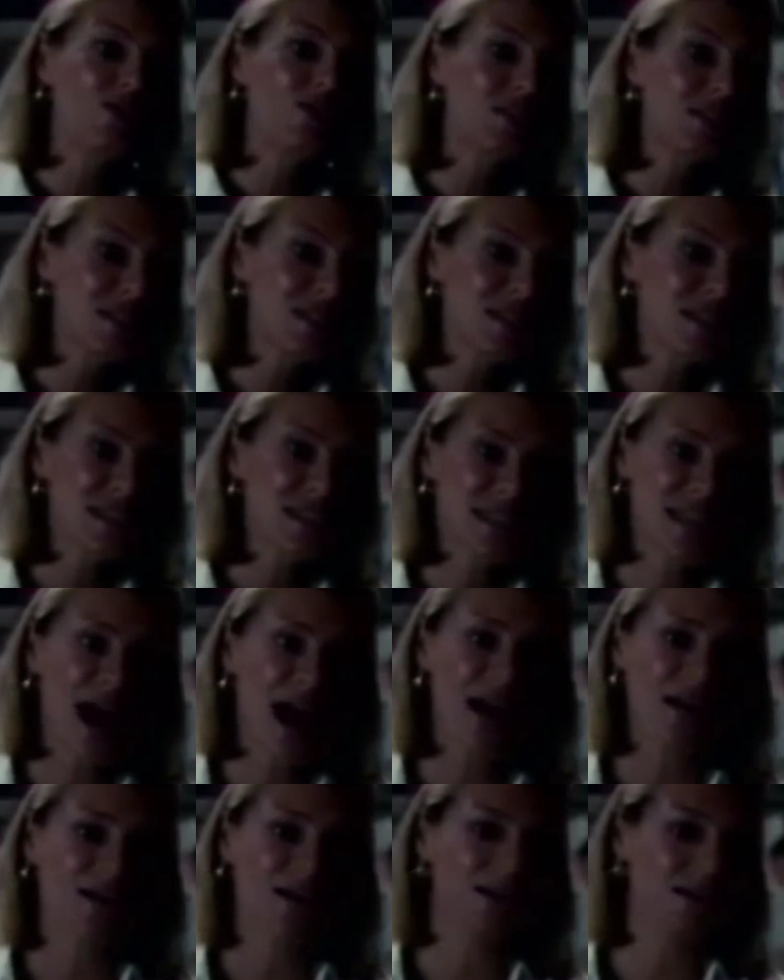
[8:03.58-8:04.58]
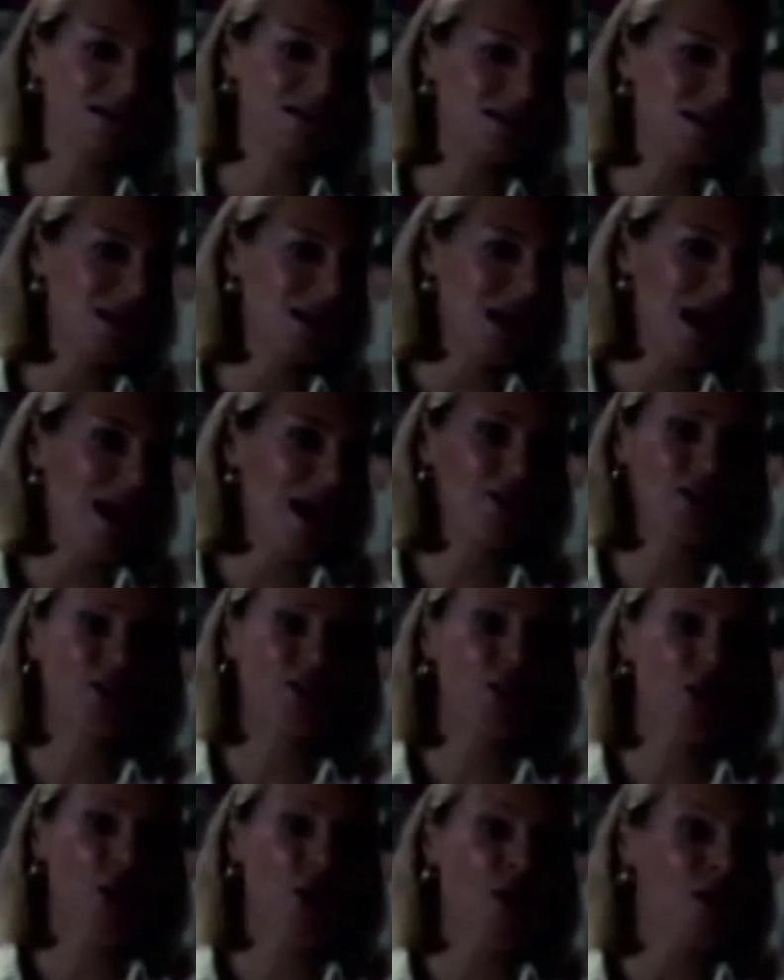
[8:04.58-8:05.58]
to stand at the
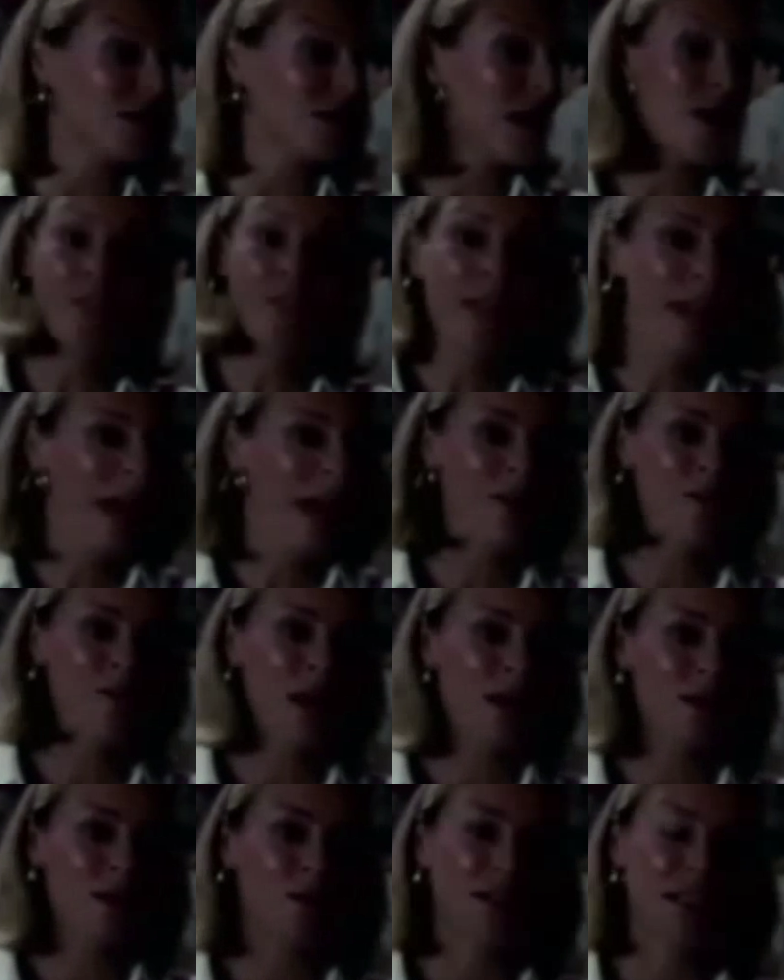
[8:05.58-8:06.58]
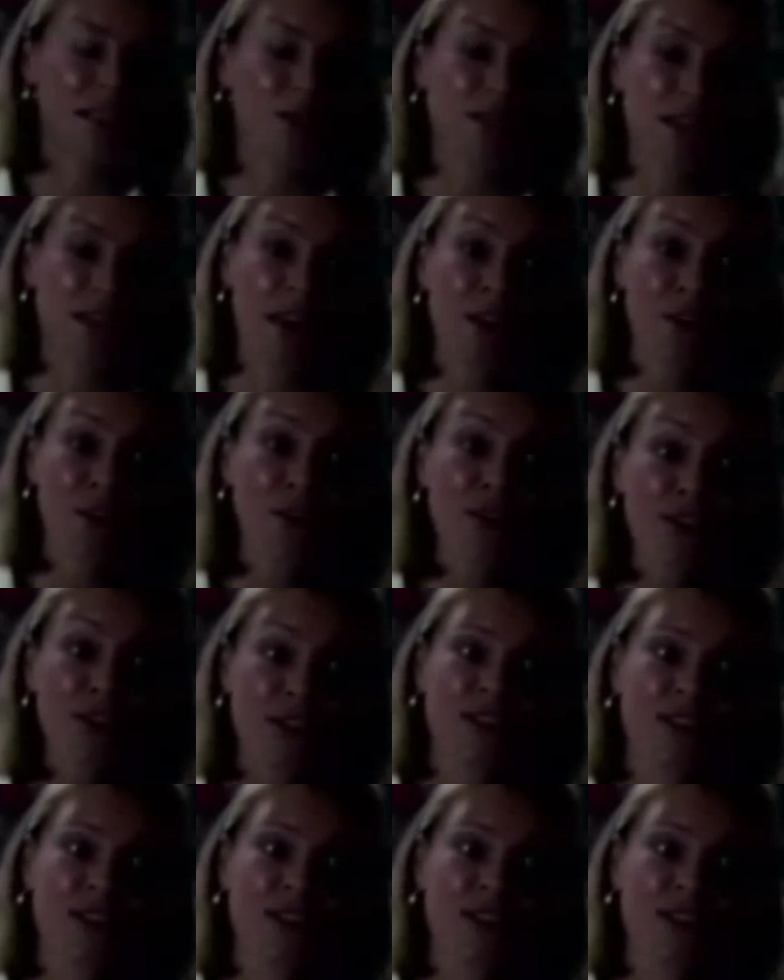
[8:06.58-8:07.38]
door, never came in, but he was under orders to